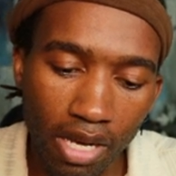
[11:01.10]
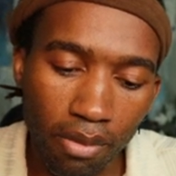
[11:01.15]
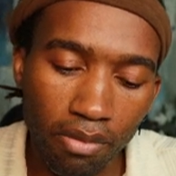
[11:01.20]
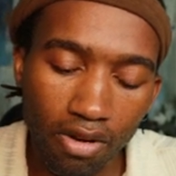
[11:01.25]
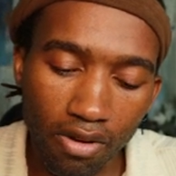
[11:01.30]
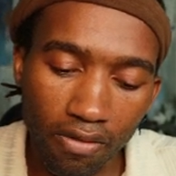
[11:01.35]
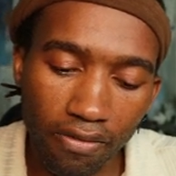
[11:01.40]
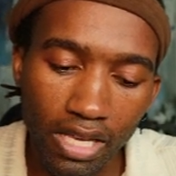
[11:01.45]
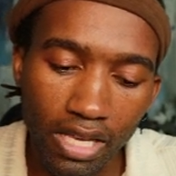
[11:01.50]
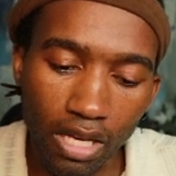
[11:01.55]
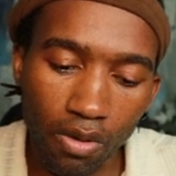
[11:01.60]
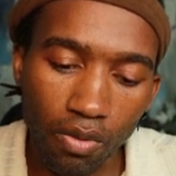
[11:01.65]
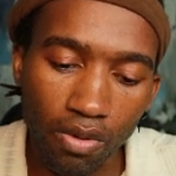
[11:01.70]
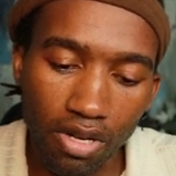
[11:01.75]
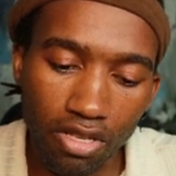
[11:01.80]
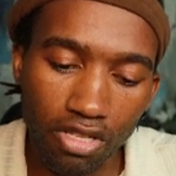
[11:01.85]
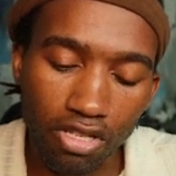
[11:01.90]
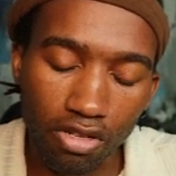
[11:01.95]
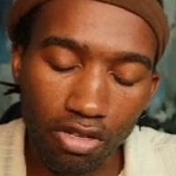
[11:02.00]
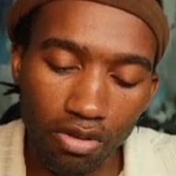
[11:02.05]
number of
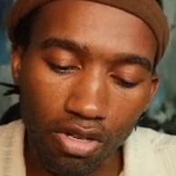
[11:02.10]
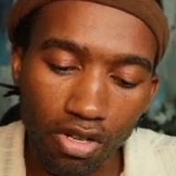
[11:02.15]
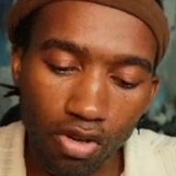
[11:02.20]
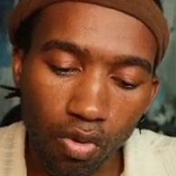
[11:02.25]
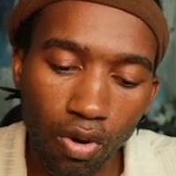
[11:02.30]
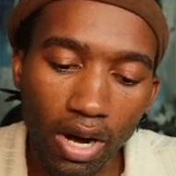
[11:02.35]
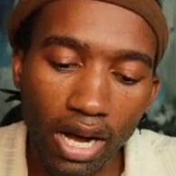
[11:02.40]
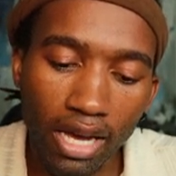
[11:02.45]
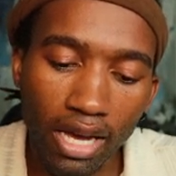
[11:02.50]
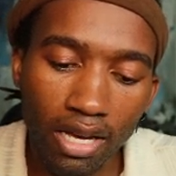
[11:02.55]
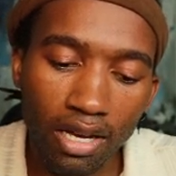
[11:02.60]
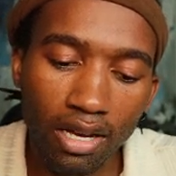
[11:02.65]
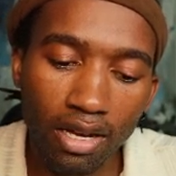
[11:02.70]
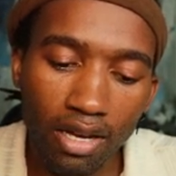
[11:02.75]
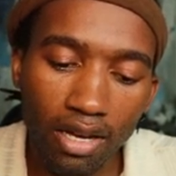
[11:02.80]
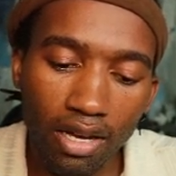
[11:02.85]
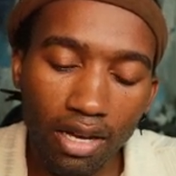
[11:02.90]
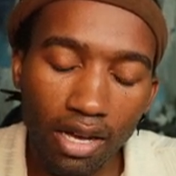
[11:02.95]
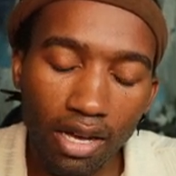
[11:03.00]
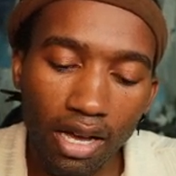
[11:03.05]
keywords you require.
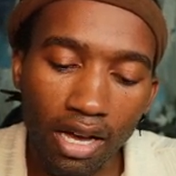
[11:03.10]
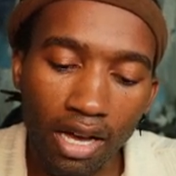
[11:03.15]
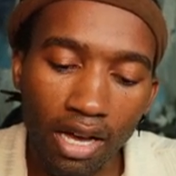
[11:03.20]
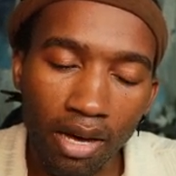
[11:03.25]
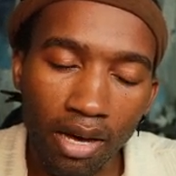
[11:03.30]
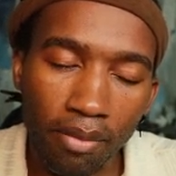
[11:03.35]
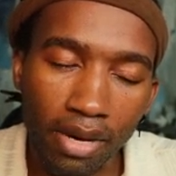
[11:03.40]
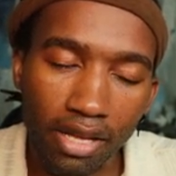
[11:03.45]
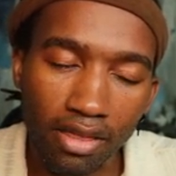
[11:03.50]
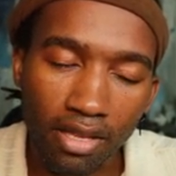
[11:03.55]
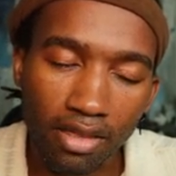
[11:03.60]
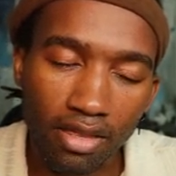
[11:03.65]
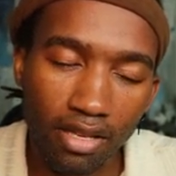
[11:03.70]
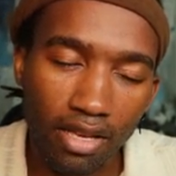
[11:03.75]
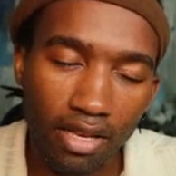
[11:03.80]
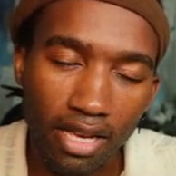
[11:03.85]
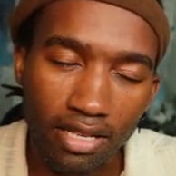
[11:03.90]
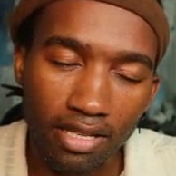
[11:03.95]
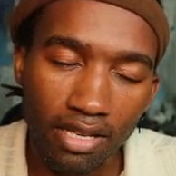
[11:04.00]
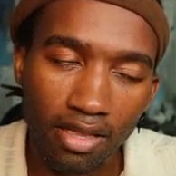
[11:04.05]
I think
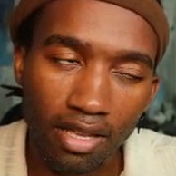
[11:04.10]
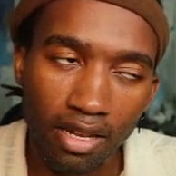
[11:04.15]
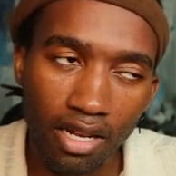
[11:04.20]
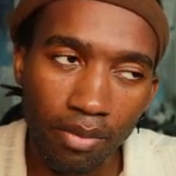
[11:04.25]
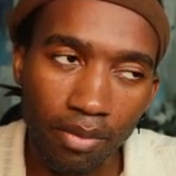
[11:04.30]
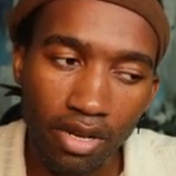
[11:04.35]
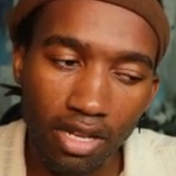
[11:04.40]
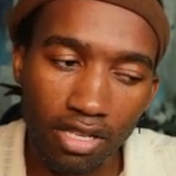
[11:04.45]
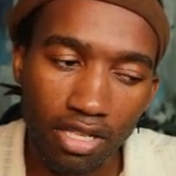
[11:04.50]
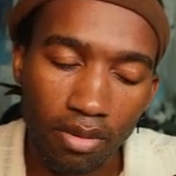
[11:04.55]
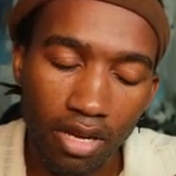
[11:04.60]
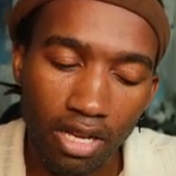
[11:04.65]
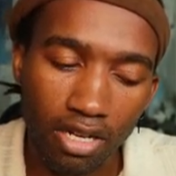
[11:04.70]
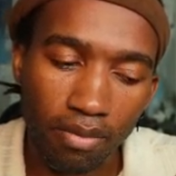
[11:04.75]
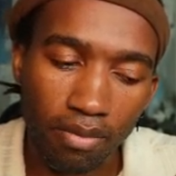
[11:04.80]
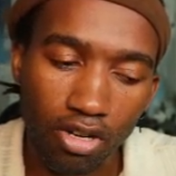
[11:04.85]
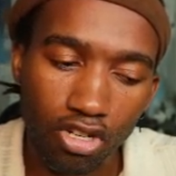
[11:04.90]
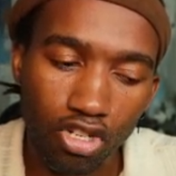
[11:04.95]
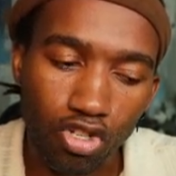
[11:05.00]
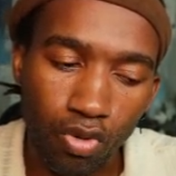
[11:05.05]
that I set the limit at
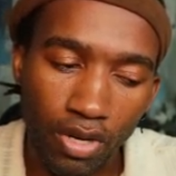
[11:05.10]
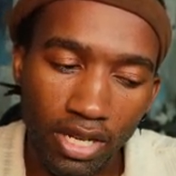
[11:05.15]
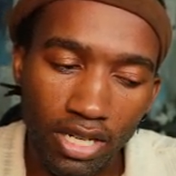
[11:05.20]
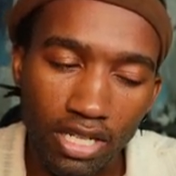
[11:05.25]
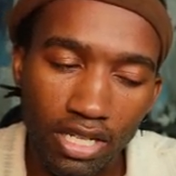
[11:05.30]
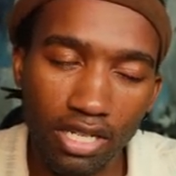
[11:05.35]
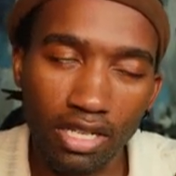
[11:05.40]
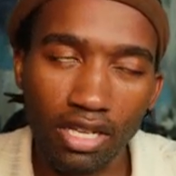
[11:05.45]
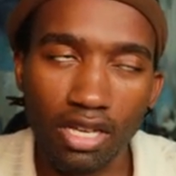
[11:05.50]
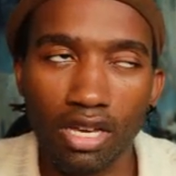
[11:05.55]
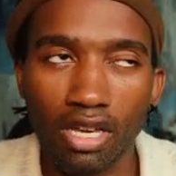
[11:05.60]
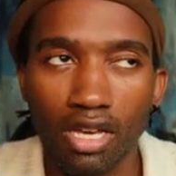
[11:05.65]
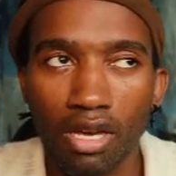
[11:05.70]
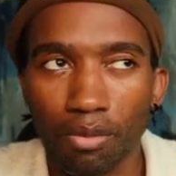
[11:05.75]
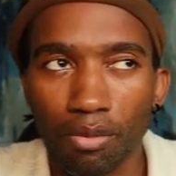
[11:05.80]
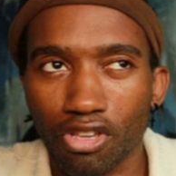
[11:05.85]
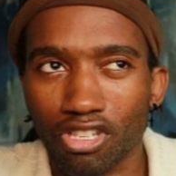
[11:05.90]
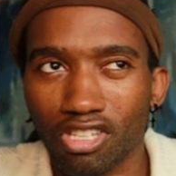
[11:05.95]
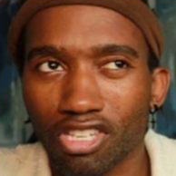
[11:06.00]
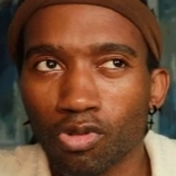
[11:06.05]
about 20
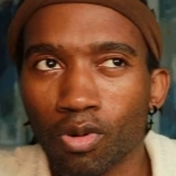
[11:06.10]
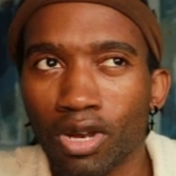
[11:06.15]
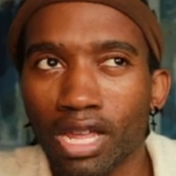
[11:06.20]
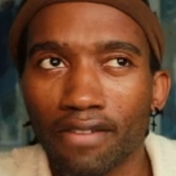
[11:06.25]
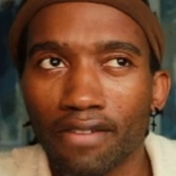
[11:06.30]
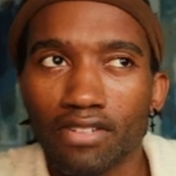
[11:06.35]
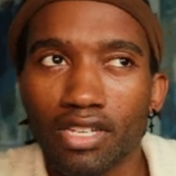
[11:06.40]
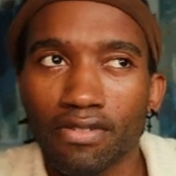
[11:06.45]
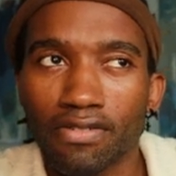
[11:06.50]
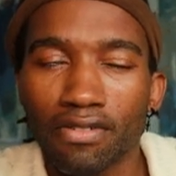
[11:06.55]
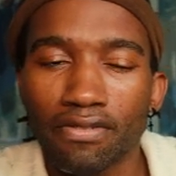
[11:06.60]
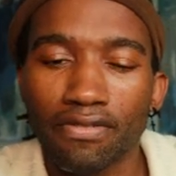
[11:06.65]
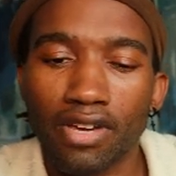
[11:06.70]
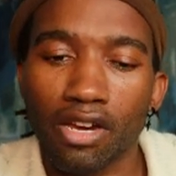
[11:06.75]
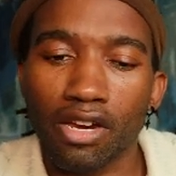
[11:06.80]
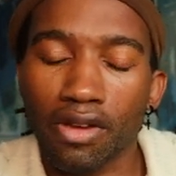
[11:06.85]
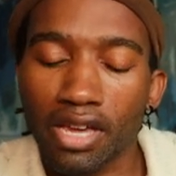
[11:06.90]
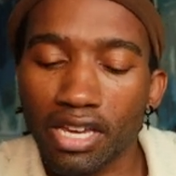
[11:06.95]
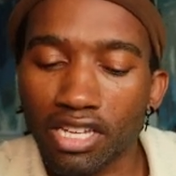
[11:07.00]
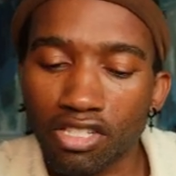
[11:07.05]
because you just want to have different
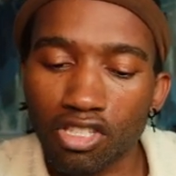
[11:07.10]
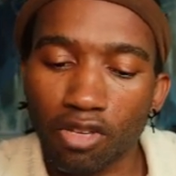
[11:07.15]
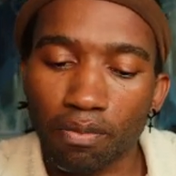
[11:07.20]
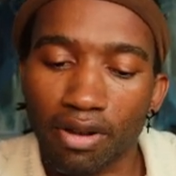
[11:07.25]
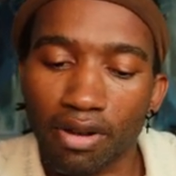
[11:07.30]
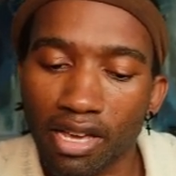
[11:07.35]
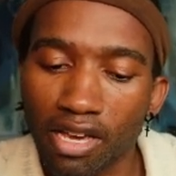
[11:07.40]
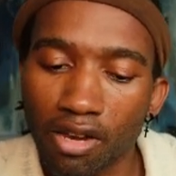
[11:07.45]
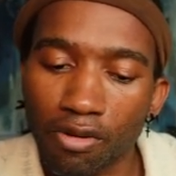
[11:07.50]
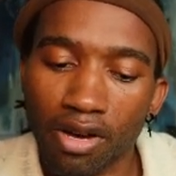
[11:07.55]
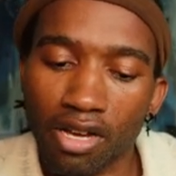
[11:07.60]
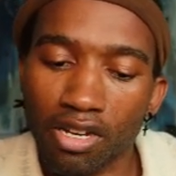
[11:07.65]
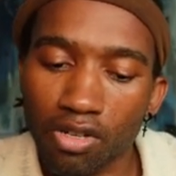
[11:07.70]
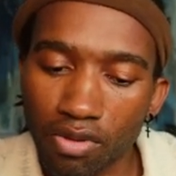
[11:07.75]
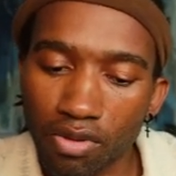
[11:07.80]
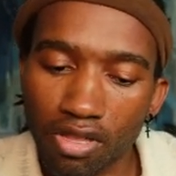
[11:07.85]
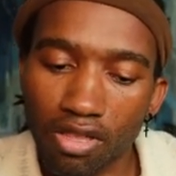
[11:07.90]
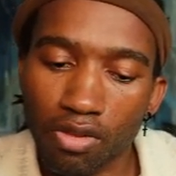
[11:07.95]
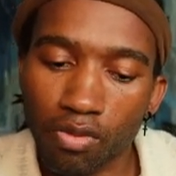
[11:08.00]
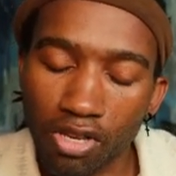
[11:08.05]
variations to play around
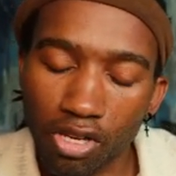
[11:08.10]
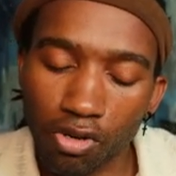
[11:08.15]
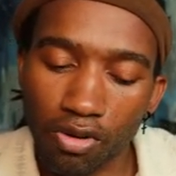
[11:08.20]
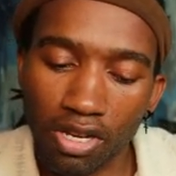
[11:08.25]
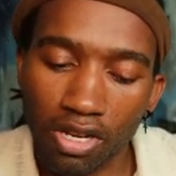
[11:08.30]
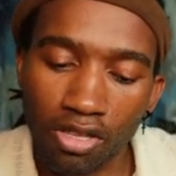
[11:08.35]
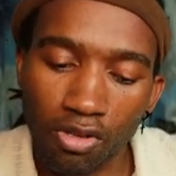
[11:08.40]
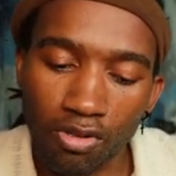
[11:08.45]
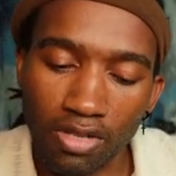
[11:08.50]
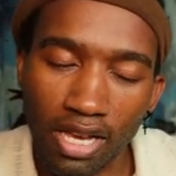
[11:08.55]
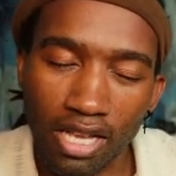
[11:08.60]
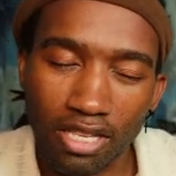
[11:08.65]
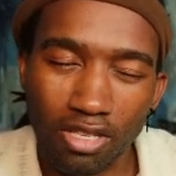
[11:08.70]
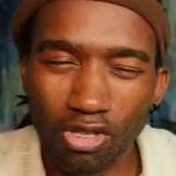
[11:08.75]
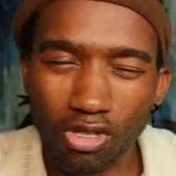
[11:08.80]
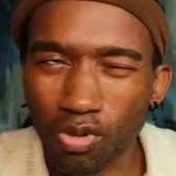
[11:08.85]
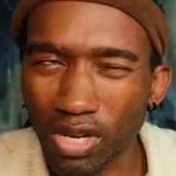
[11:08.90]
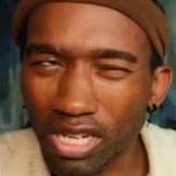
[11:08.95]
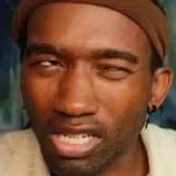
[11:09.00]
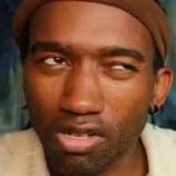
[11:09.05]
with when you're creating those
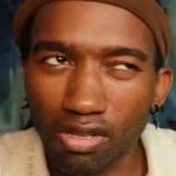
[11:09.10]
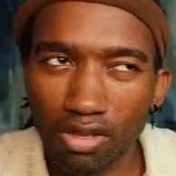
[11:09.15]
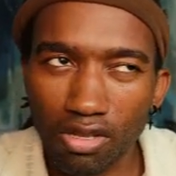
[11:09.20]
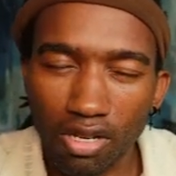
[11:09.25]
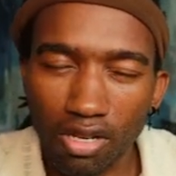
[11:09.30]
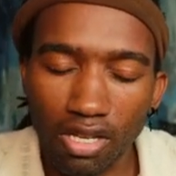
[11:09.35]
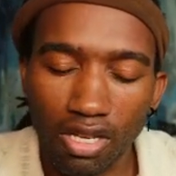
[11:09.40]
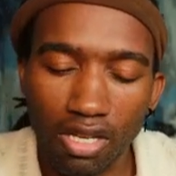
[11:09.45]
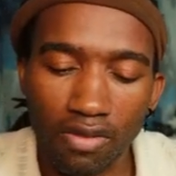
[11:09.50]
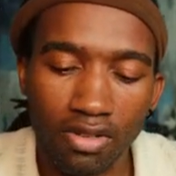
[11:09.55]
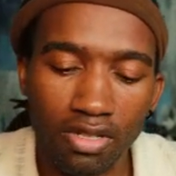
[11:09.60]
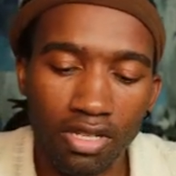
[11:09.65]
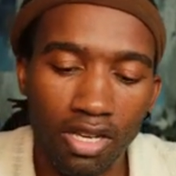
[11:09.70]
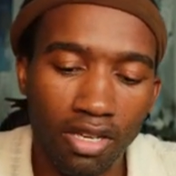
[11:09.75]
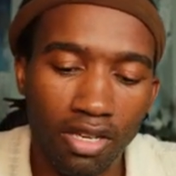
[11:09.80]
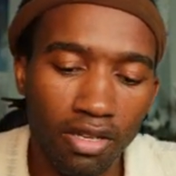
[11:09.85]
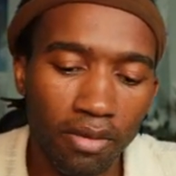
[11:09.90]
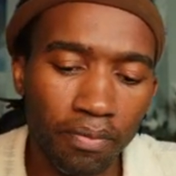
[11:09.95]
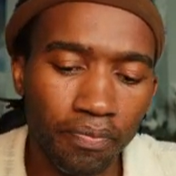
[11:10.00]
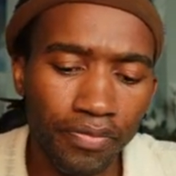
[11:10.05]
ads, 20 or 30 give or
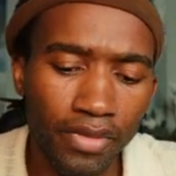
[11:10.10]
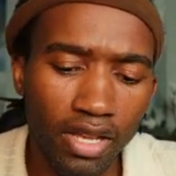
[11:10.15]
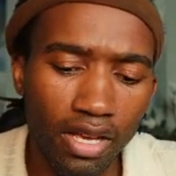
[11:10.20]
take.